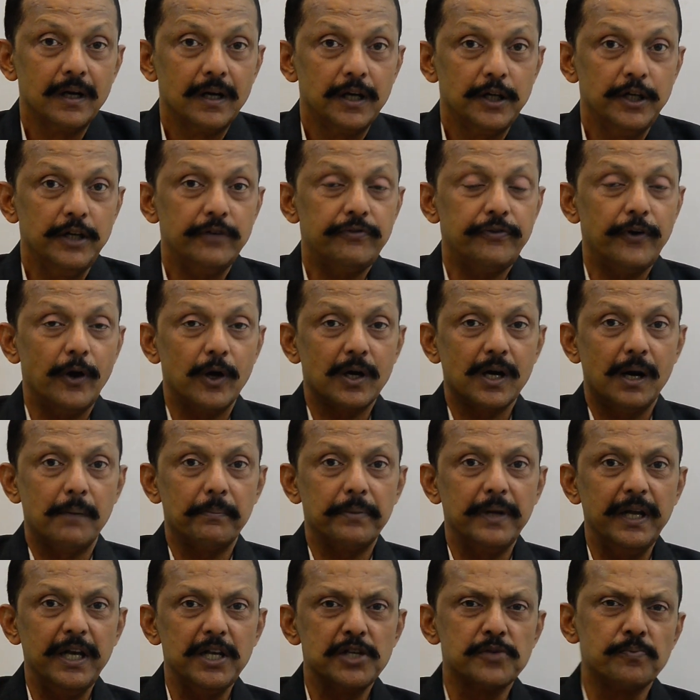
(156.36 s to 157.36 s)
If your
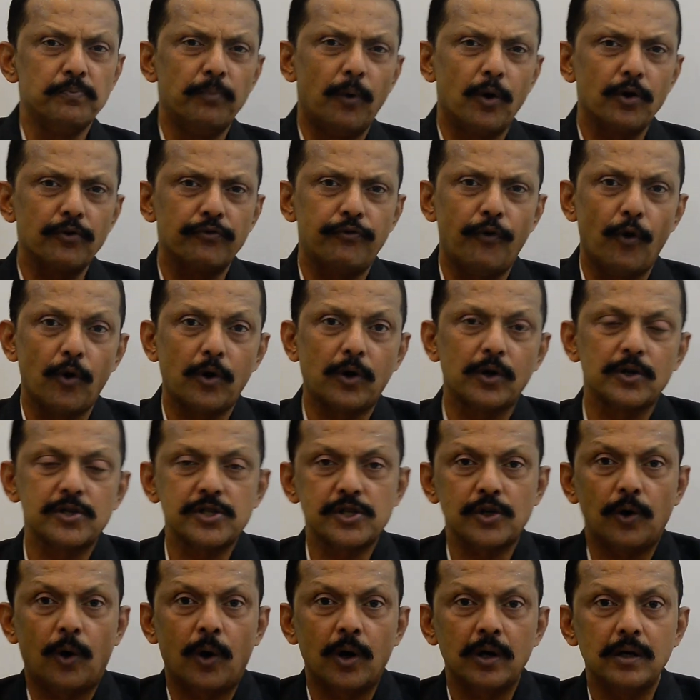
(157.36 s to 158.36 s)
company is more
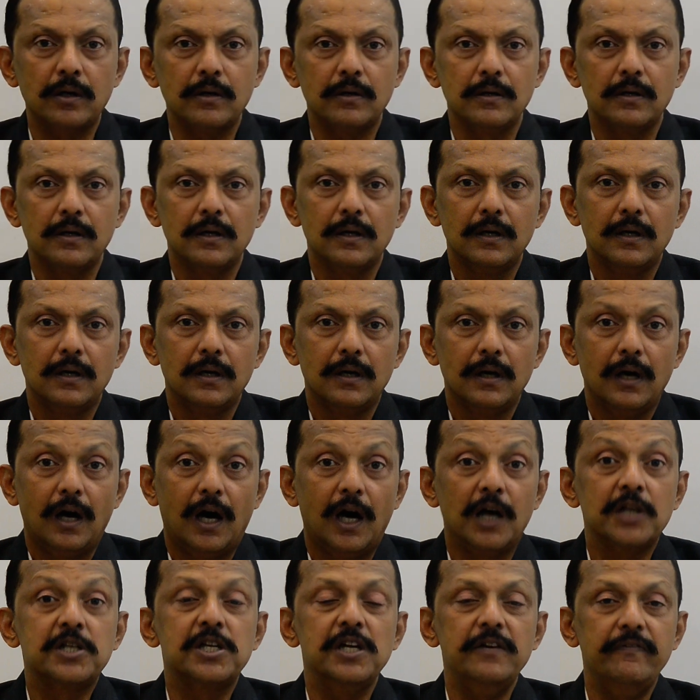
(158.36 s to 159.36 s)
focused on
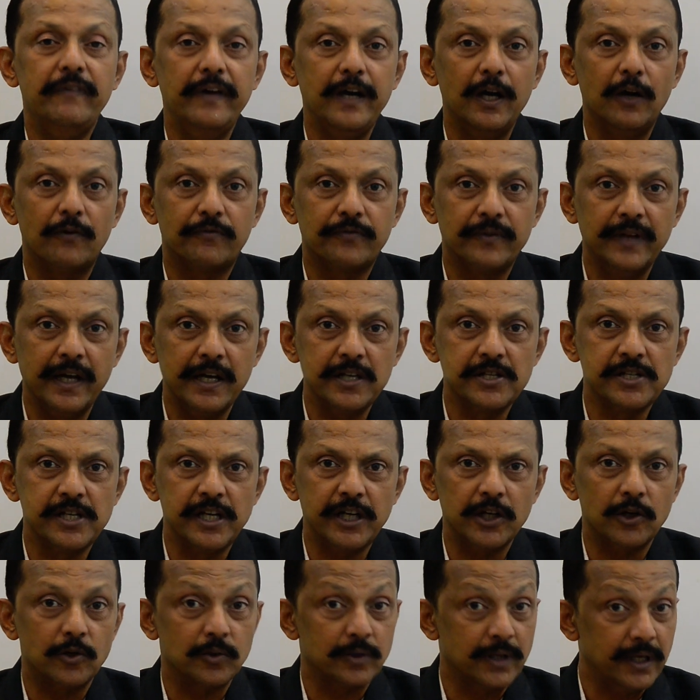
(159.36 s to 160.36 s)
achieving of net
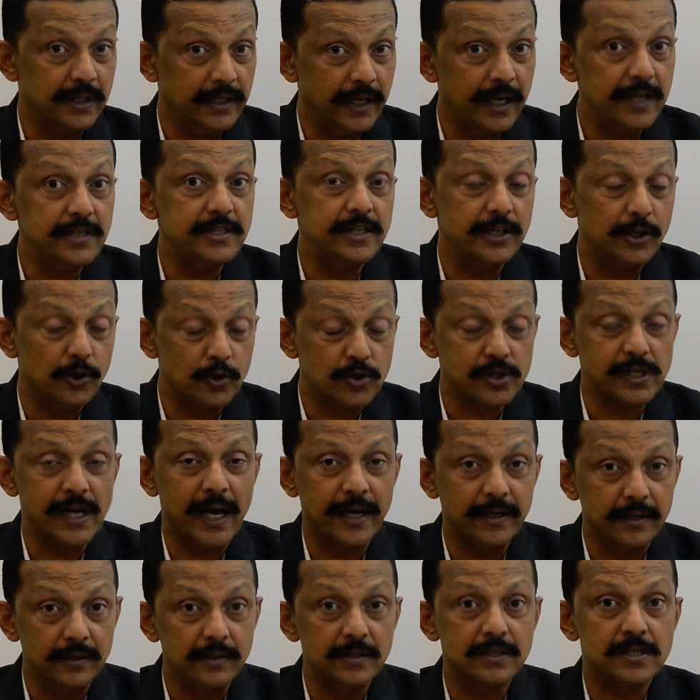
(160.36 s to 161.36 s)
zero, the net zero
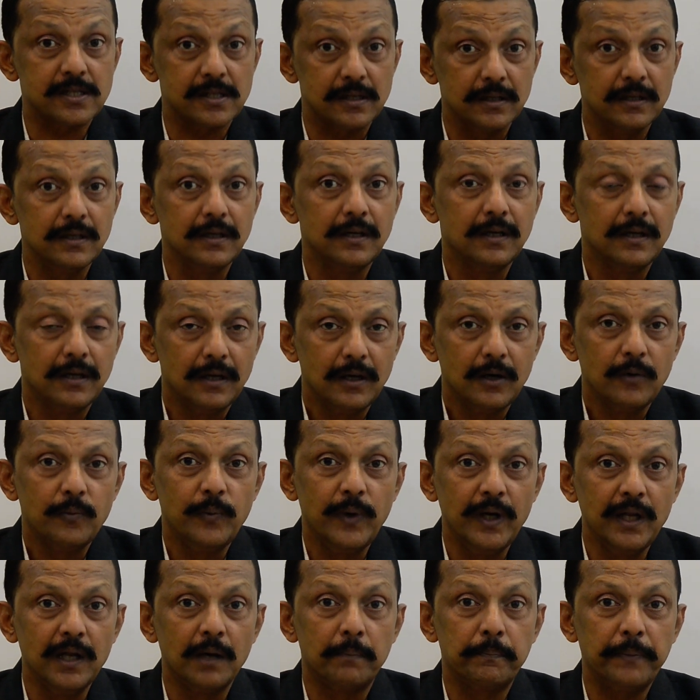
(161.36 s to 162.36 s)
standards
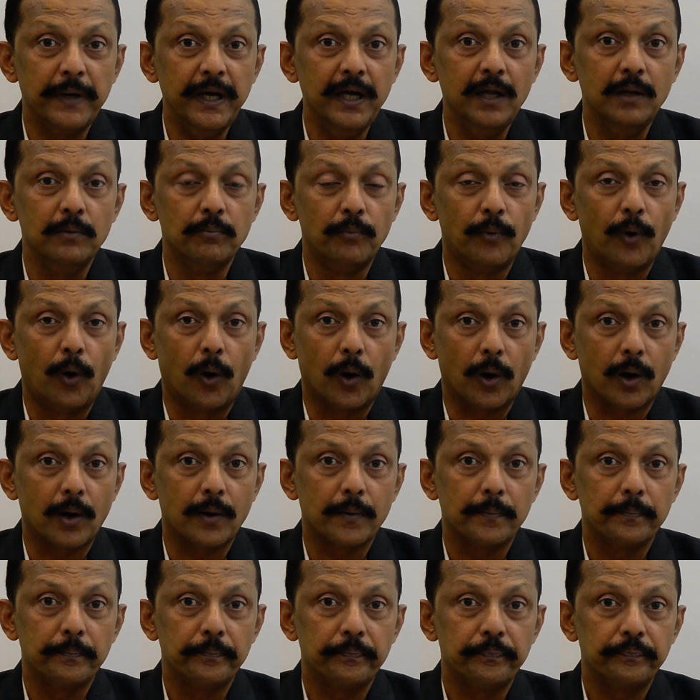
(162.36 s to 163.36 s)
will appeal more.
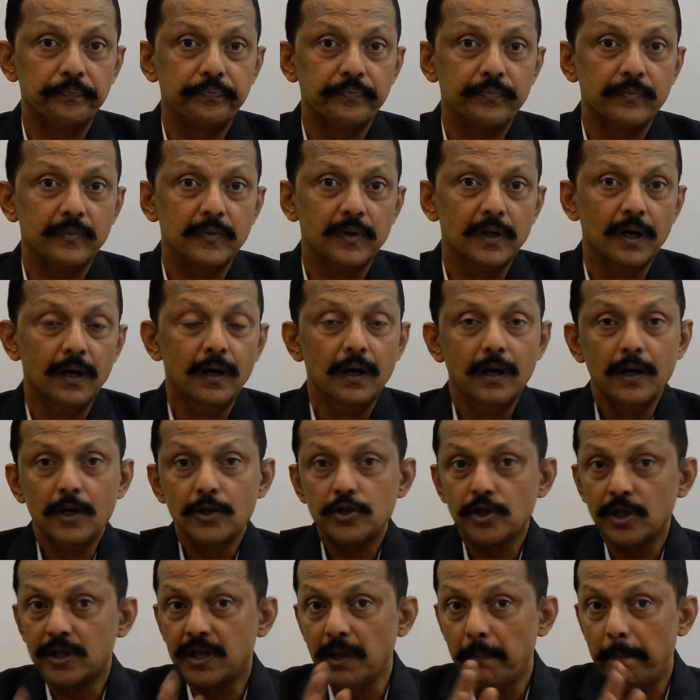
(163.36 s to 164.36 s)

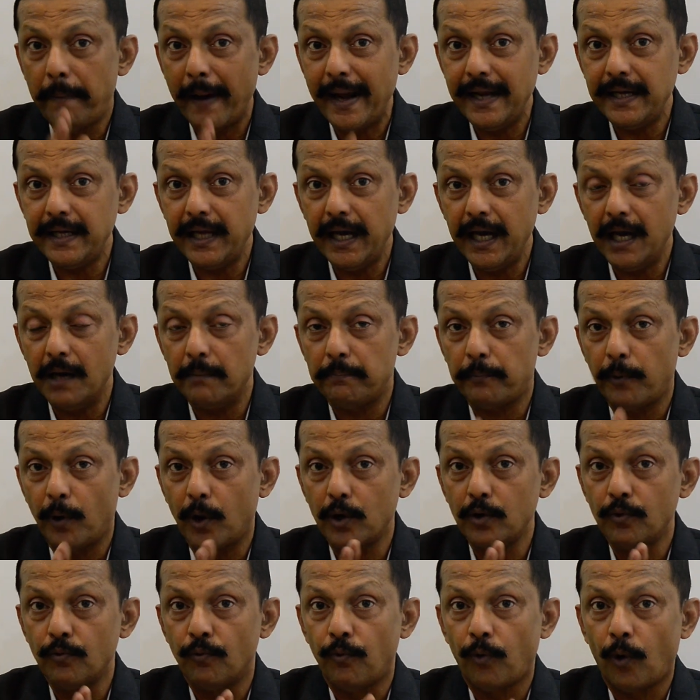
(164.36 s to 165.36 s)
So depending
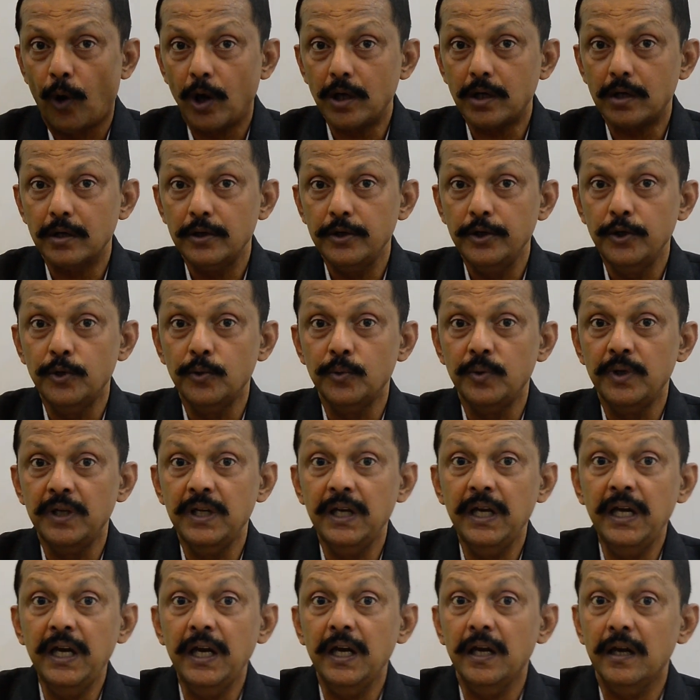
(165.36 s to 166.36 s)
upon what you
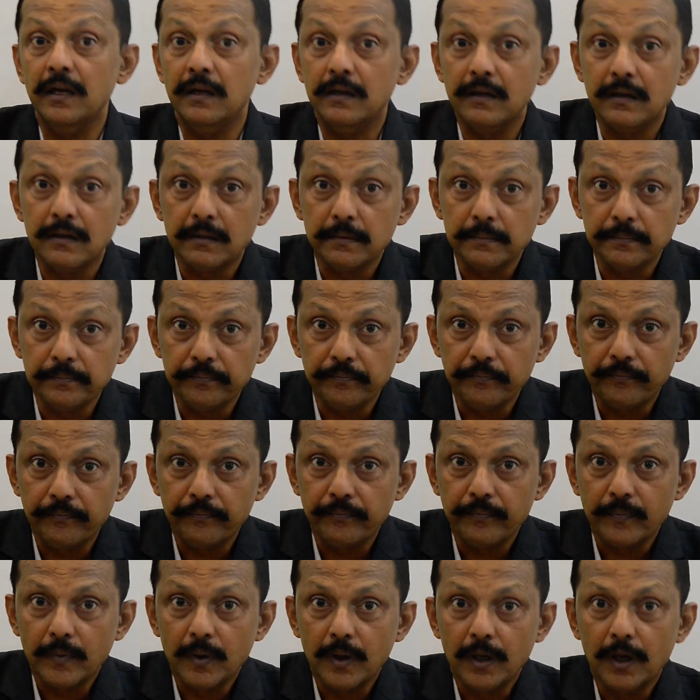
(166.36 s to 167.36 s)
need,
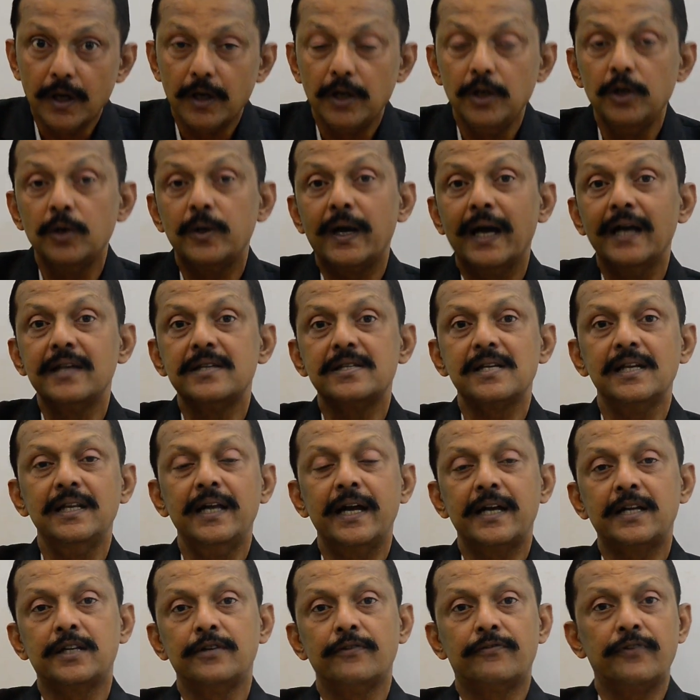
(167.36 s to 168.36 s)
you can
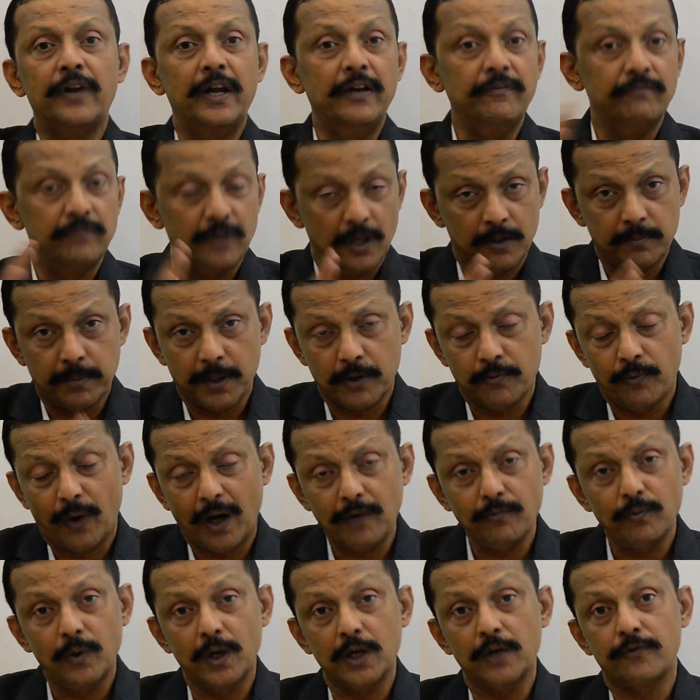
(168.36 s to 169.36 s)
select a framework. But
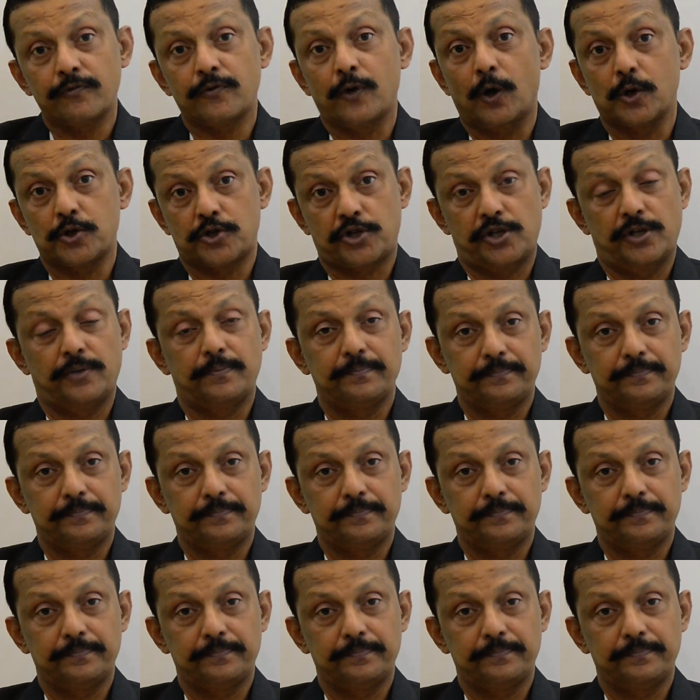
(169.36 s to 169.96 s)
one word of caution.